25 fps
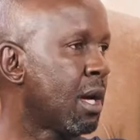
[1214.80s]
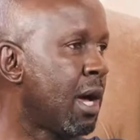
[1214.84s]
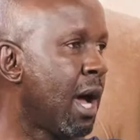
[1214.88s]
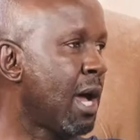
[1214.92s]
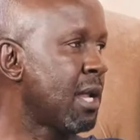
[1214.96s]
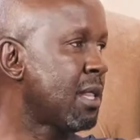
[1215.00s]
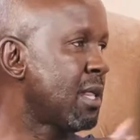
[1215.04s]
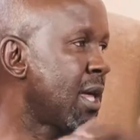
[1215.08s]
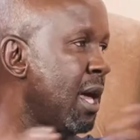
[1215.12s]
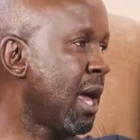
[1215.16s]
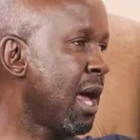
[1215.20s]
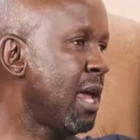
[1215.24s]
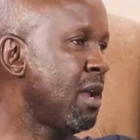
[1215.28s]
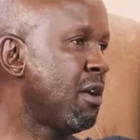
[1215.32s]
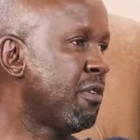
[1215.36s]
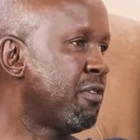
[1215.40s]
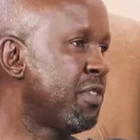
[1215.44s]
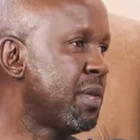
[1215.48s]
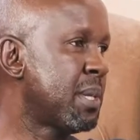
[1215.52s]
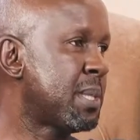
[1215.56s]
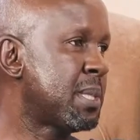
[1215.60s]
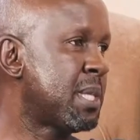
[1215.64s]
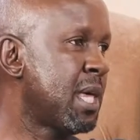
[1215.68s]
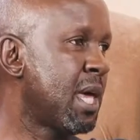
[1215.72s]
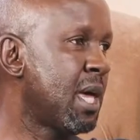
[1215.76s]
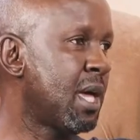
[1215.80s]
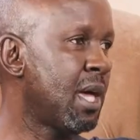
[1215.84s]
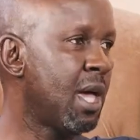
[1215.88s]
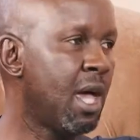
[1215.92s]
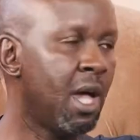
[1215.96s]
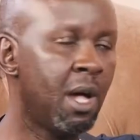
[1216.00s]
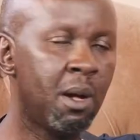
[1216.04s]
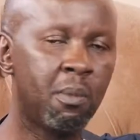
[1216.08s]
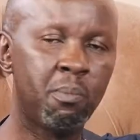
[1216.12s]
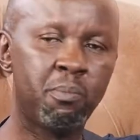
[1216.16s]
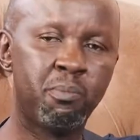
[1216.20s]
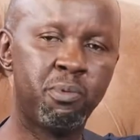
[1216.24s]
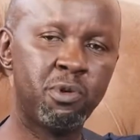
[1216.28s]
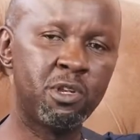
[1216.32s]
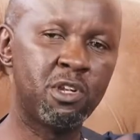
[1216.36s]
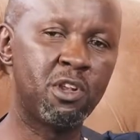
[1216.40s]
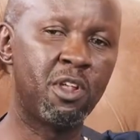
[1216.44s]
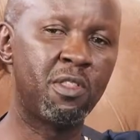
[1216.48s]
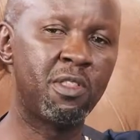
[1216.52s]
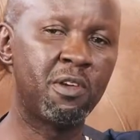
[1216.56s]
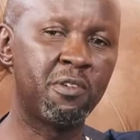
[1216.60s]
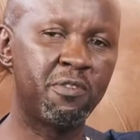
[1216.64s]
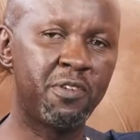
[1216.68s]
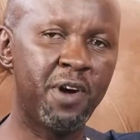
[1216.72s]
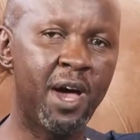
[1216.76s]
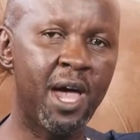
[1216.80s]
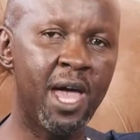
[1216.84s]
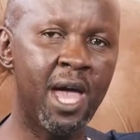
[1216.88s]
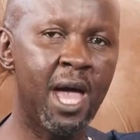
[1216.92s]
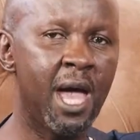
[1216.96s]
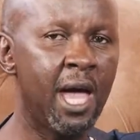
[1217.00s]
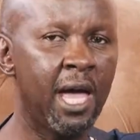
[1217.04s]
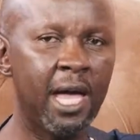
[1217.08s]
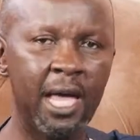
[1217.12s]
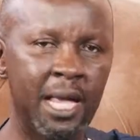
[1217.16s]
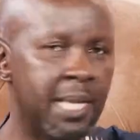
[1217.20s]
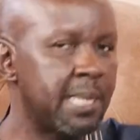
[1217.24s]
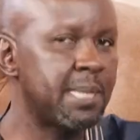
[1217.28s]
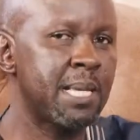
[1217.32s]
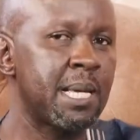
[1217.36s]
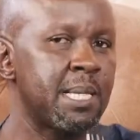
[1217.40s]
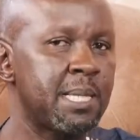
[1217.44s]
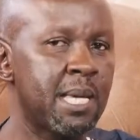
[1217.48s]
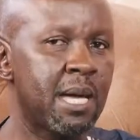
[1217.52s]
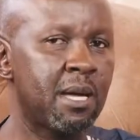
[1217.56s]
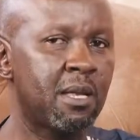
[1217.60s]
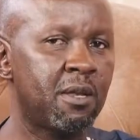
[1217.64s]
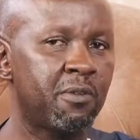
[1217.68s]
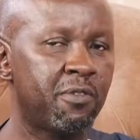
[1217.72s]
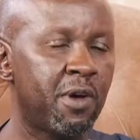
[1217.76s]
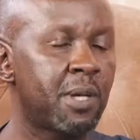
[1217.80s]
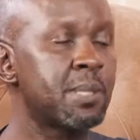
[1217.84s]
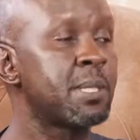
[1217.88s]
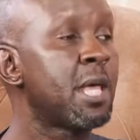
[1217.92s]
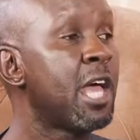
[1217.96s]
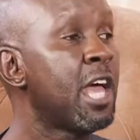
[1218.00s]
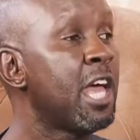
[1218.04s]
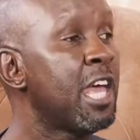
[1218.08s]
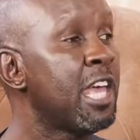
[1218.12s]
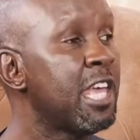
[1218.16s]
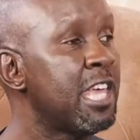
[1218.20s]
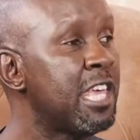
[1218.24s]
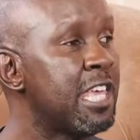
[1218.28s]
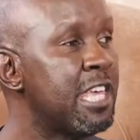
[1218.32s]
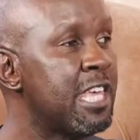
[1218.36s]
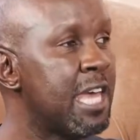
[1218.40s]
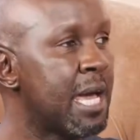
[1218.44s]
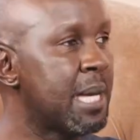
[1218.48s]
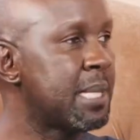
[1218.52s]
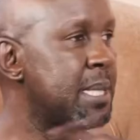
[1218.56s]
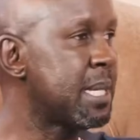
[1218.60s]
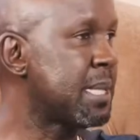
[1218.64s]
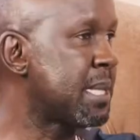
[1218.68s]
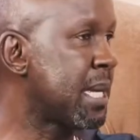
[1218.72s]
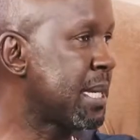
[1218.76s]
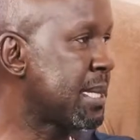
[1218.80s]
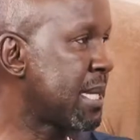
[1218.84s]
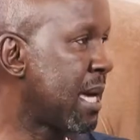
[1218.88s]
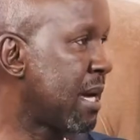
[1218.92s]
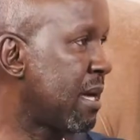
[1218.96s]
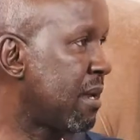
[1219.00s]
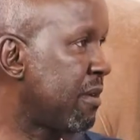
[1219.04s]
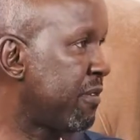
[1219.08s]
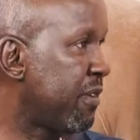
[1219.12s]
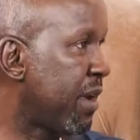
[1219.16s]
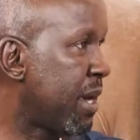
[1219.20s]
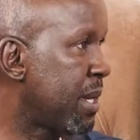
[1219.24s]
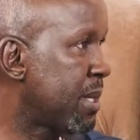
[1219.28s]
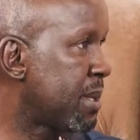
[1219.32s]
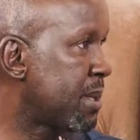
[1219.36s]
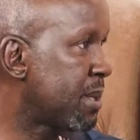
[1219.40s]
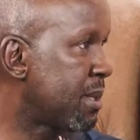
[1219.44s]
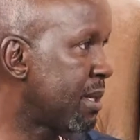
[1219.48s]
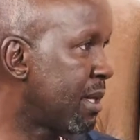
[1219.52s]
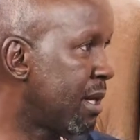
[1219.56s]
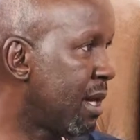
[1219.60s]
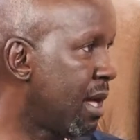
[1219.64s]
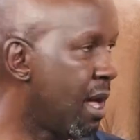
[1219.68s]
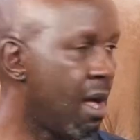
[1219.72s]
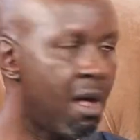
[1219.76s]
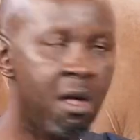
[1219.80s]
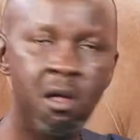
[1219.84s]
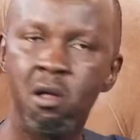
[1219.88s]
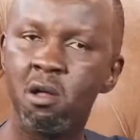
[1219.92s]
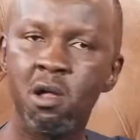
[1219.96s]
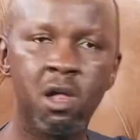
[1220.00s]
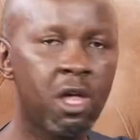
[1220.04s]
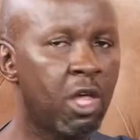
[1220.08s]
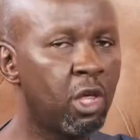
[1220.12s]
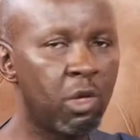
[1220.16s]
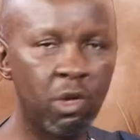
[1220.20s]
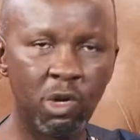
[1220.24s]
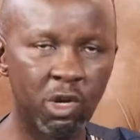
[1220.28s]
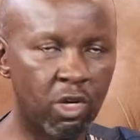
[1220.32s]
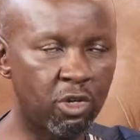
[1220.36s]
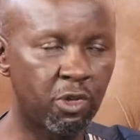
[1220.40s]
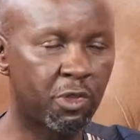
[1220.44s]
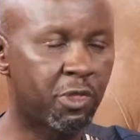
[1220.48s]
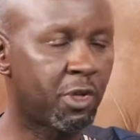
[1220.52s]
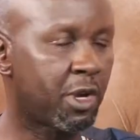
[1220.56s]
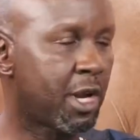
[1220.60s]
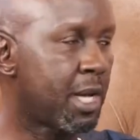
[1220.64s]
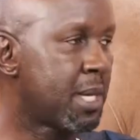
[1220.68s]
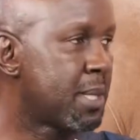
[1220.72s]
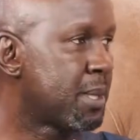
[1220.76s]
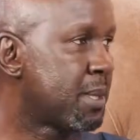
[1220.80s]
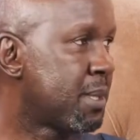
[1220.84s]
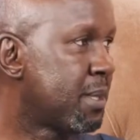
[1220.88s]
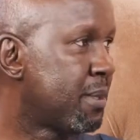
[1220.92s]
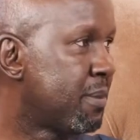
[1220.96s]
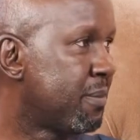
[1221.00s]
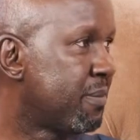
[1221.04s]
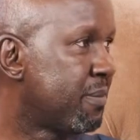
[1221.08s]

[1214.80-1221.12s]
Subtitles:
Cut the head of this thing. Put it on the fire. It's a sacrifice. Yes, it's a sacrifice. you're not authorized.